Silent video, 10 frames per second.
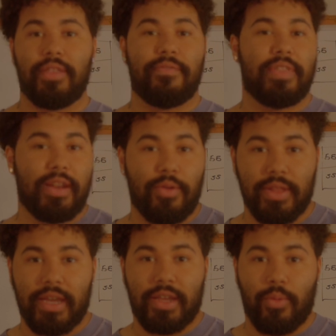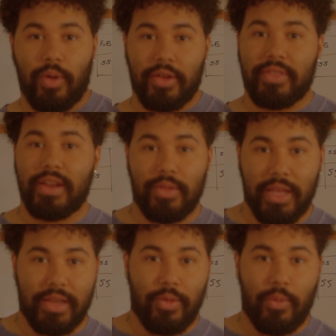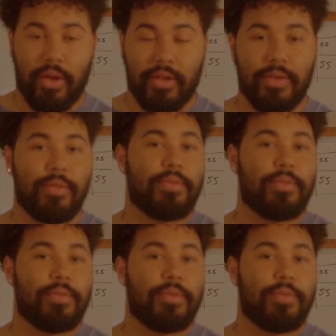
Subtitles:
If they don't like your work, they don't like your work.